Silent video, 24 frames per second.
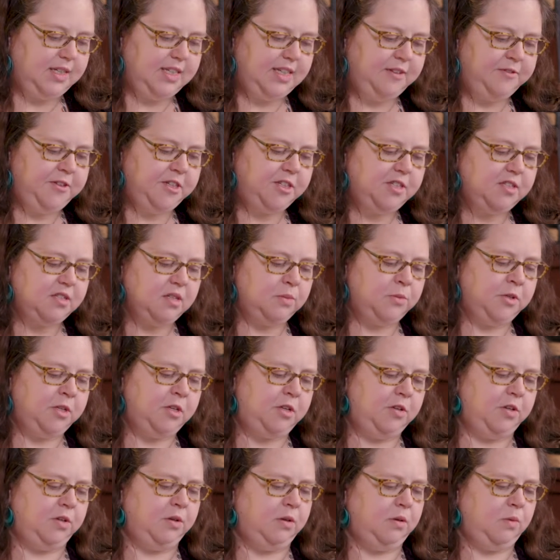If you're someone
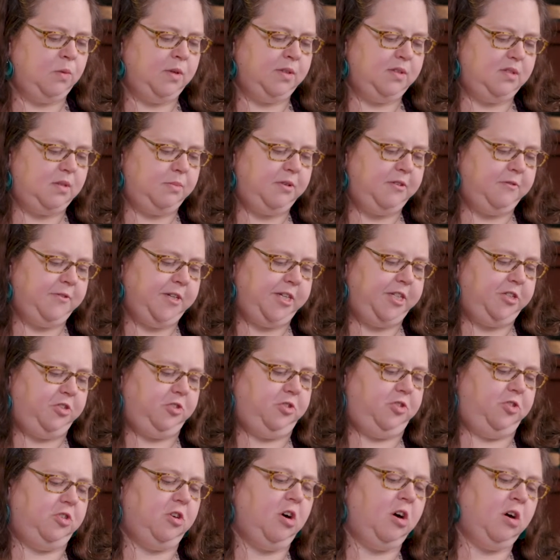who wants to be very
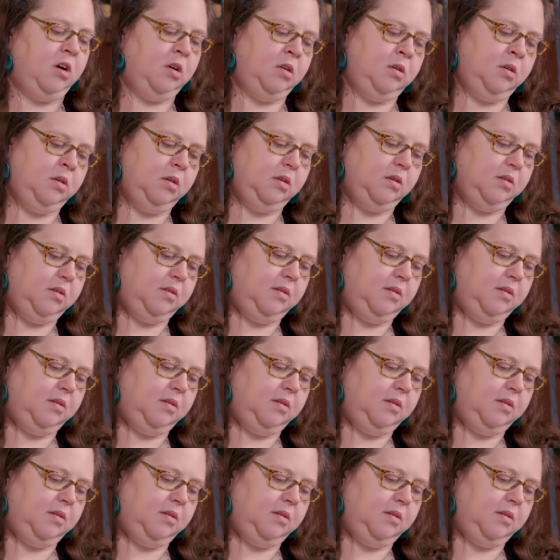strong,